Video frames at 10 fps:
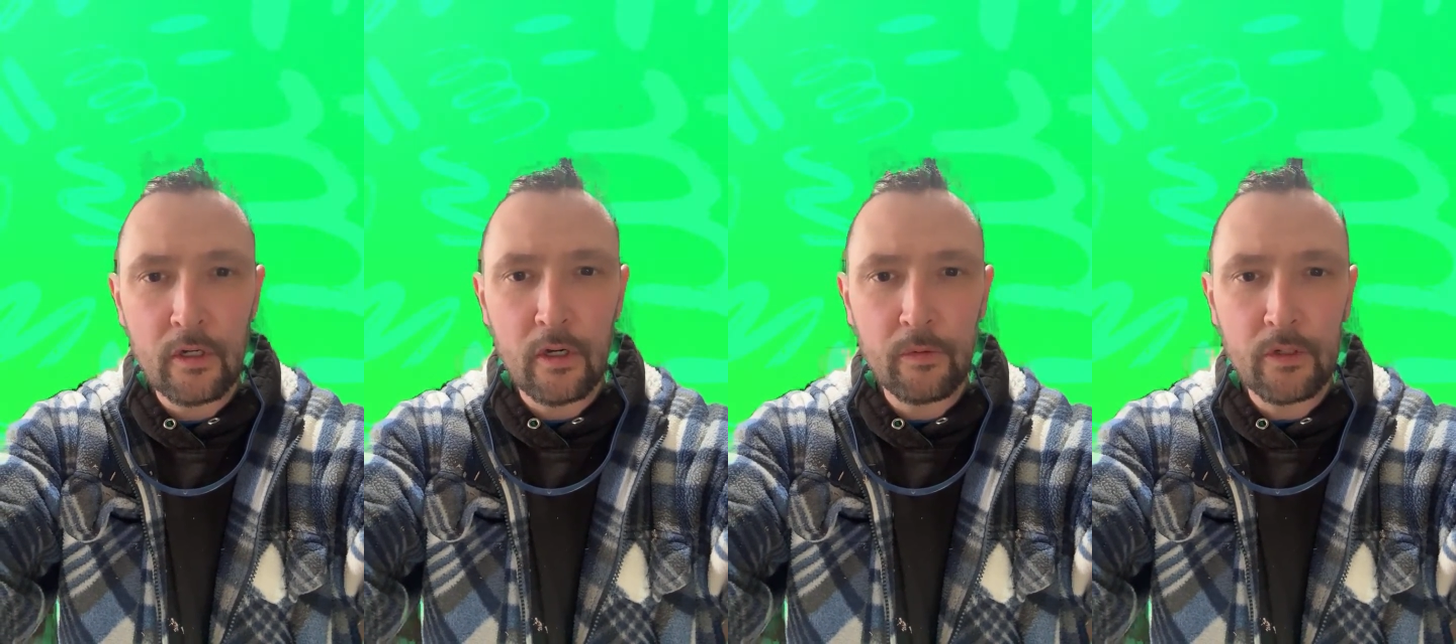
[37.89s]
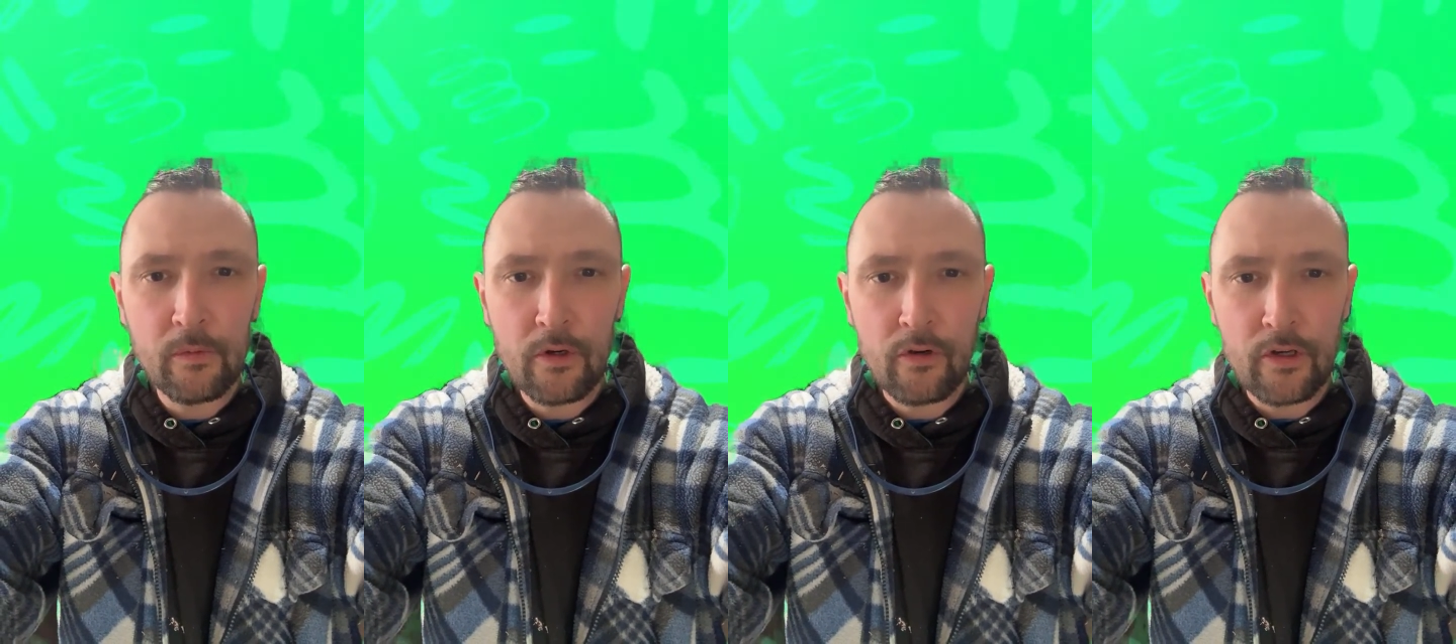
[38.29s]
Oh, we don't
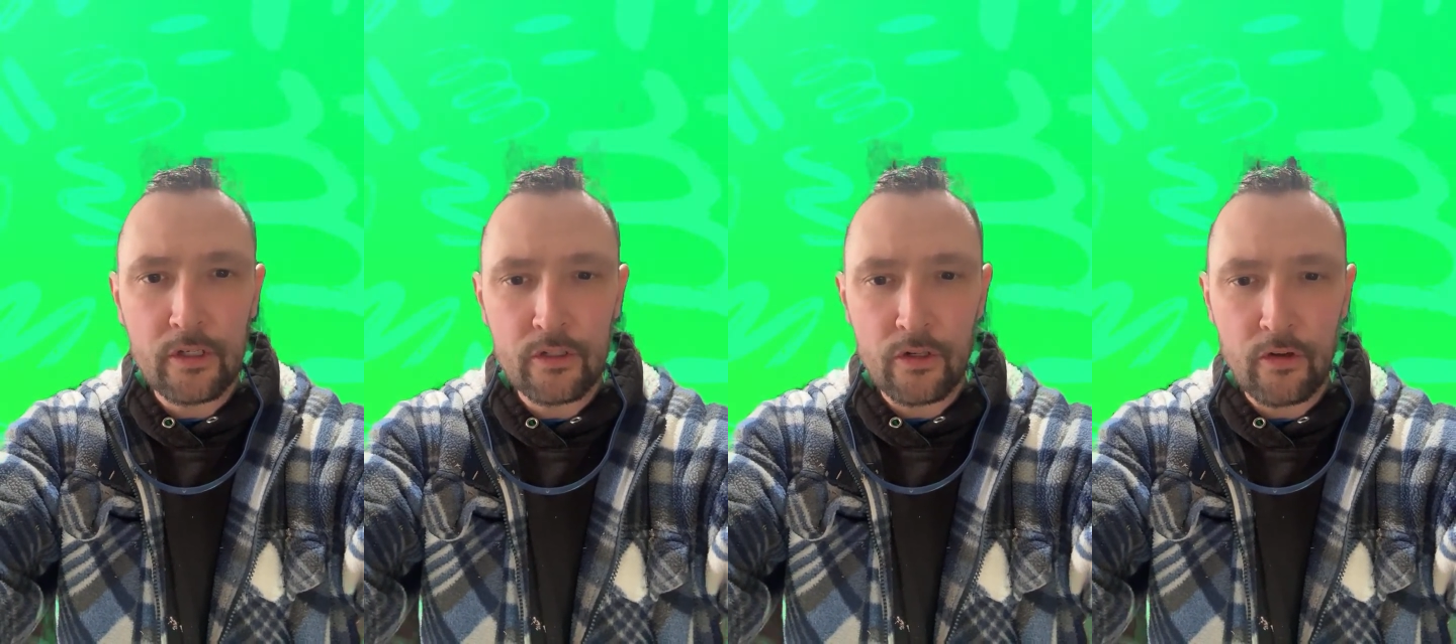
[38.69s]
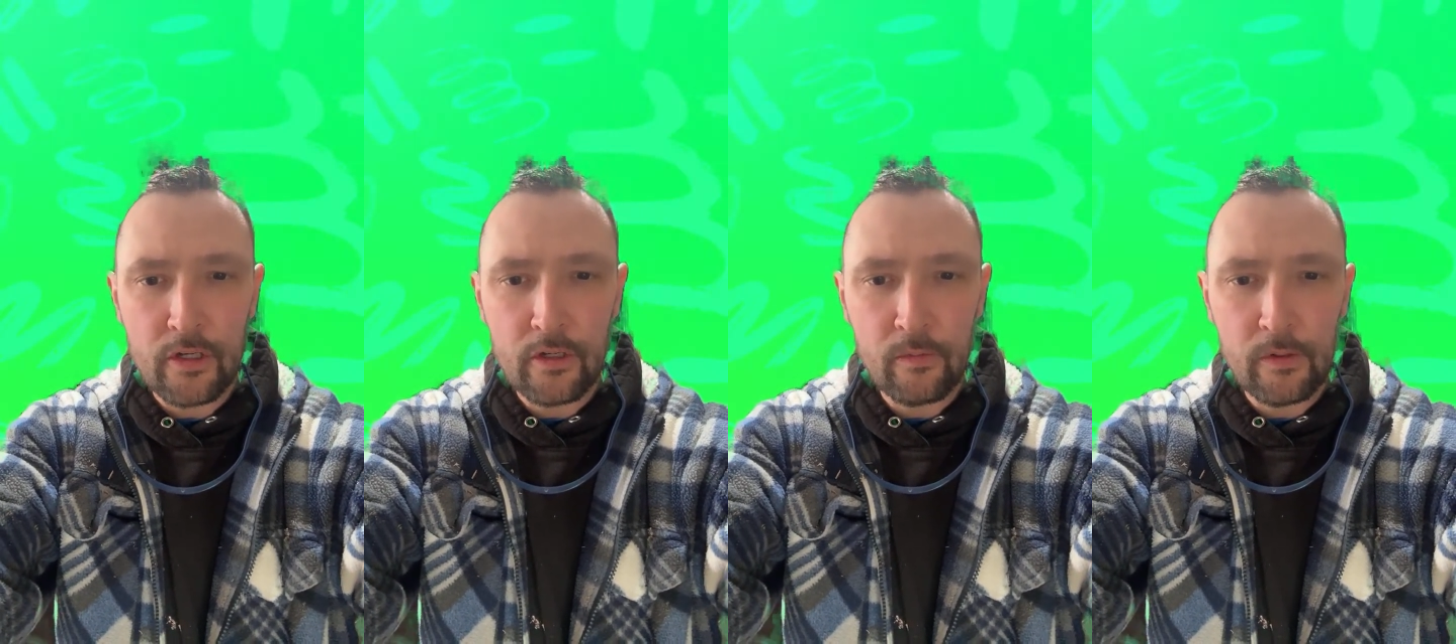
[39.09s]
want green
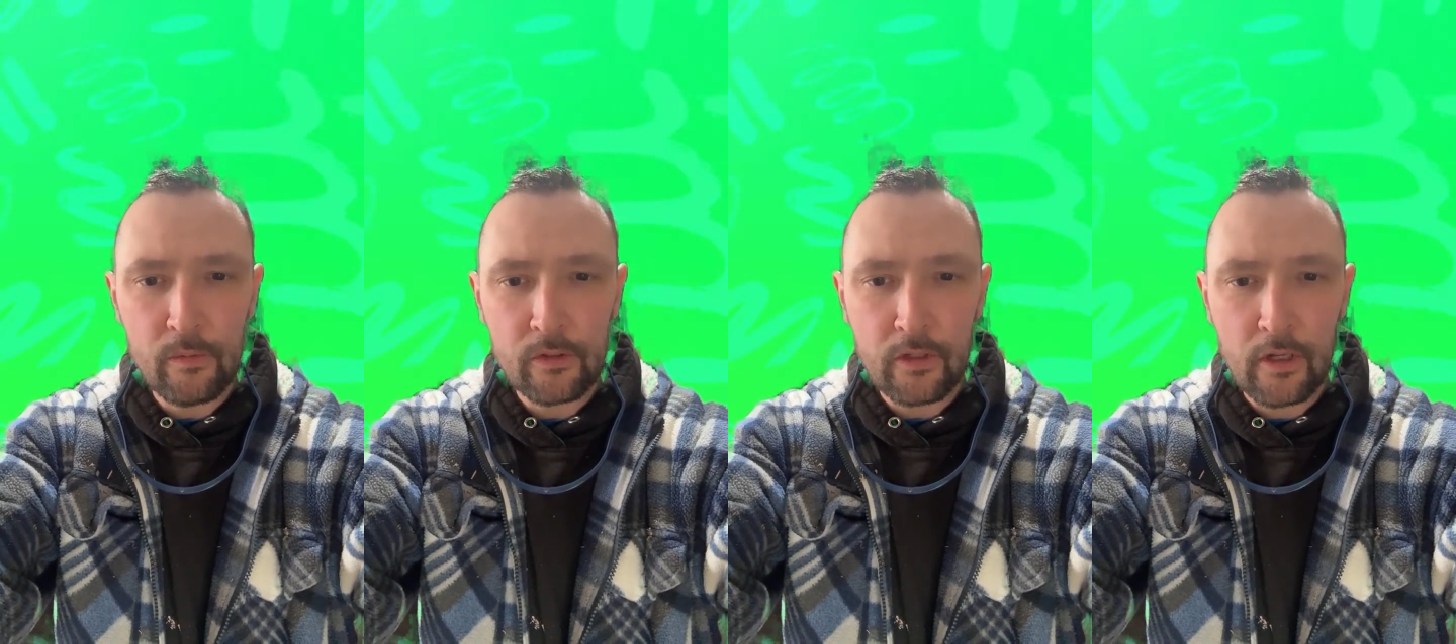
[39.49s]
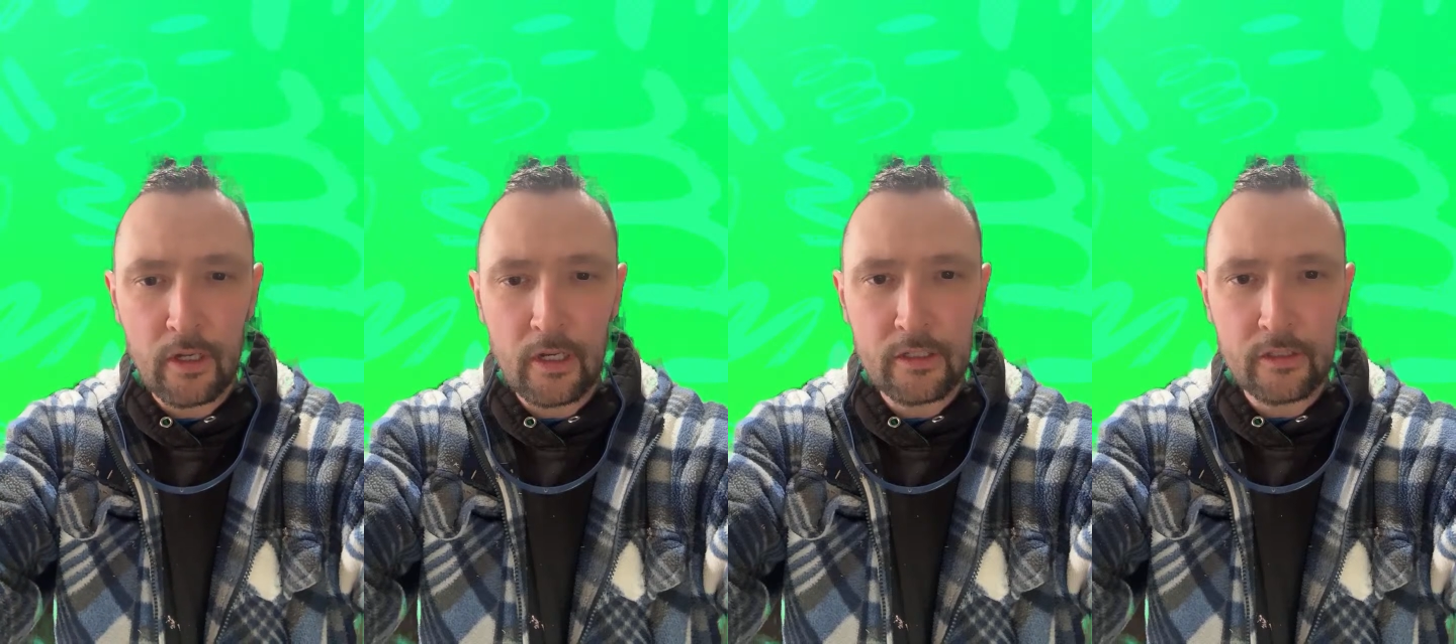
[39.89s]
screen, do we? What the
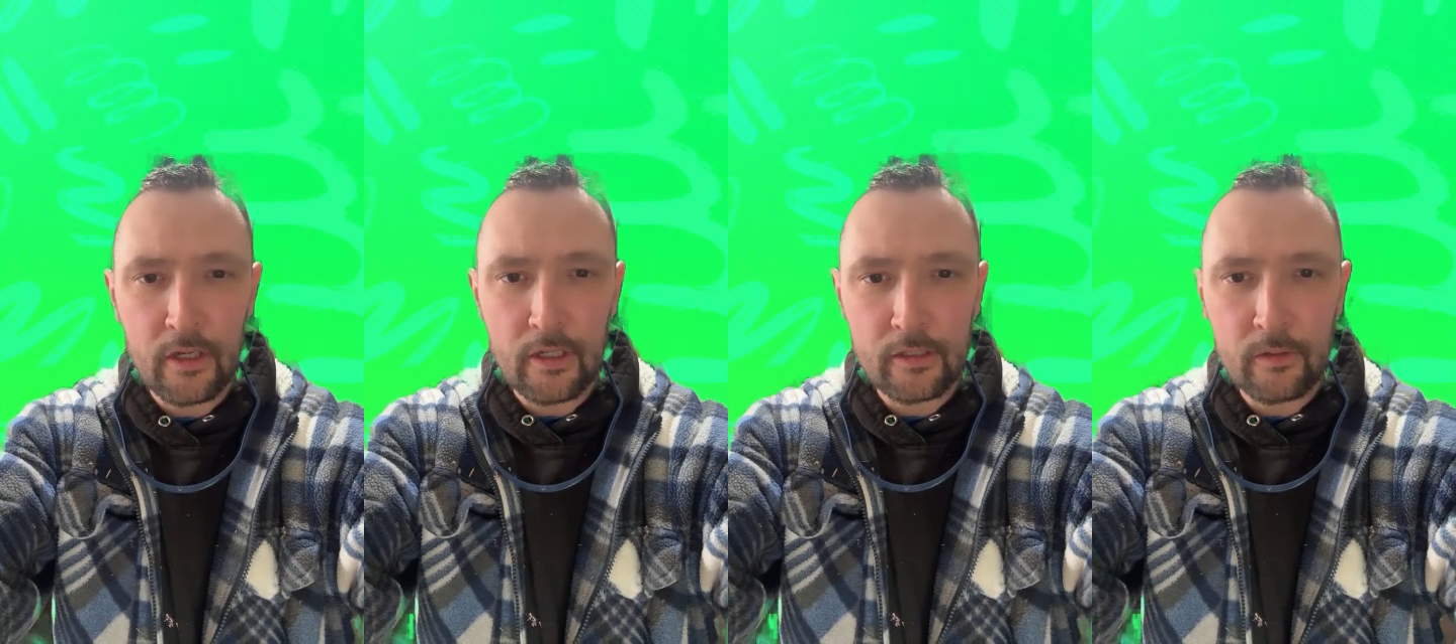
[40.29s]
hell is that?